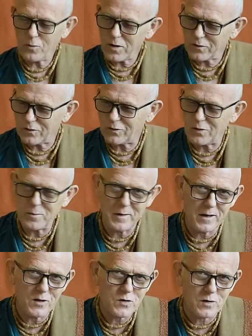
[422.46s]
What
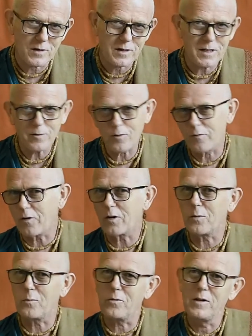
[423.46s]
determination.
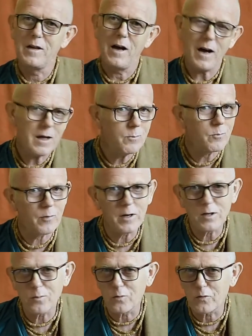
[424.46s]
Irrevocable,
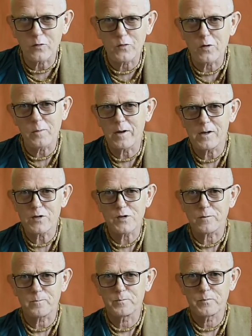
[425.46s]
unbreakable
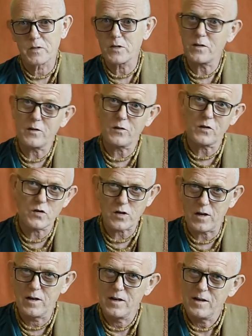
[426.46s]
determination.
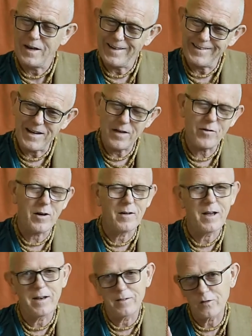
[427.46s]
Yatantascha, endeavor
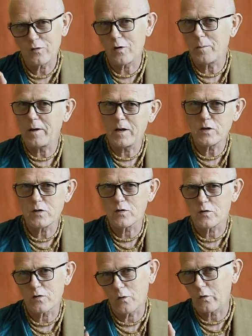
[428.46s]
and
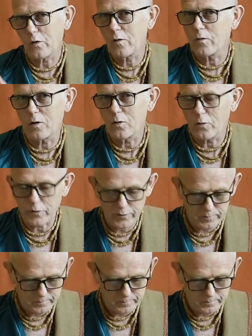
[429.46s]
determination to serve the Lord.